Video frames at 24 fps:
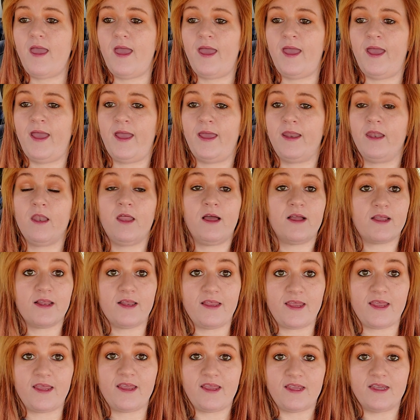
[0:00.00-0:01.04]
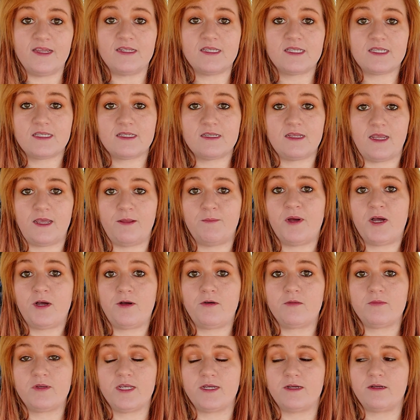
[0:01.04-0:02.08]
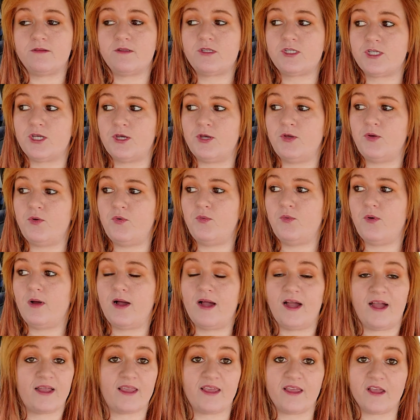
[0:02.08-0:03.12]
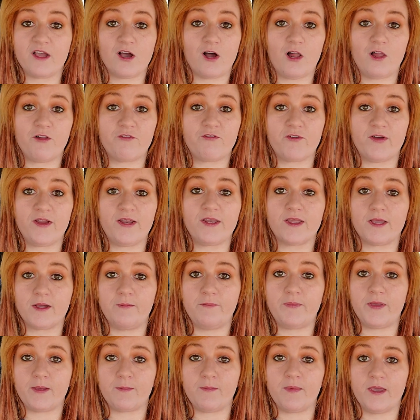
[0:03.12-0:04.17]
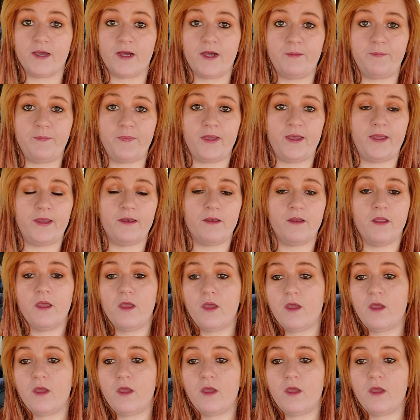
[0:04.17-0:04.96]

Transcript: And luckily, it's in my hometown, so I can call a friend to come pick me up and